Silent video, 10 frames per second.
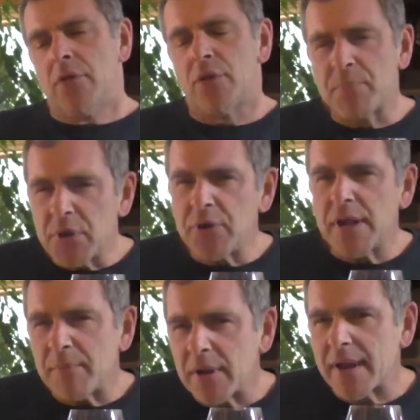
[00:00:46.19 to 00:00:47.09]
The
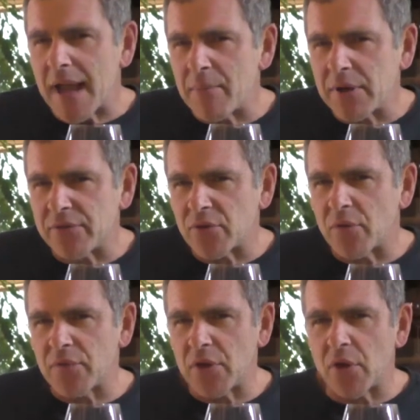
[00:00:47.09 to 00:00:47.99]
beauty about Cabernet
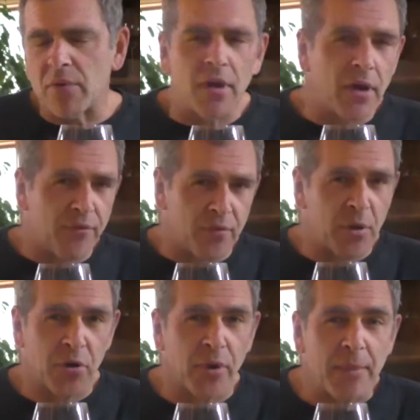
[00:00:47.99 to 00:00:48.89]
Sauvignon from
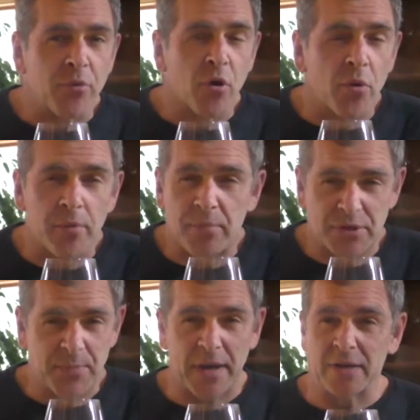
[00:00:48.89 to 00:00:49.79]
a grape grower
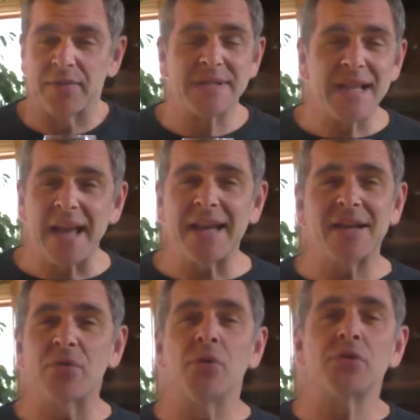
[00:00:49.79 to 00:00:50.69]
perspective is that
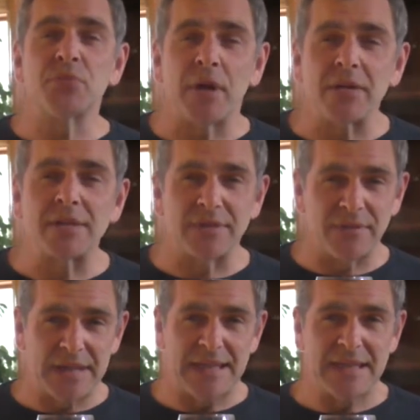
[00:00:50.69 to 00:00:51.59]
it grows
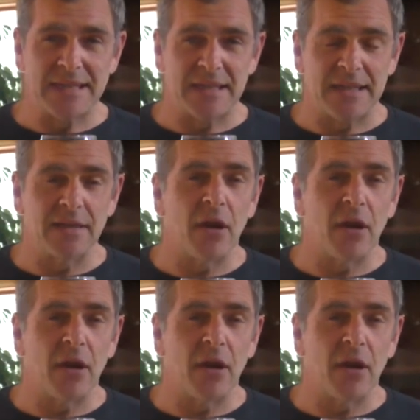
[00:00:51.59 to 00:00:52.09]
relatively easily.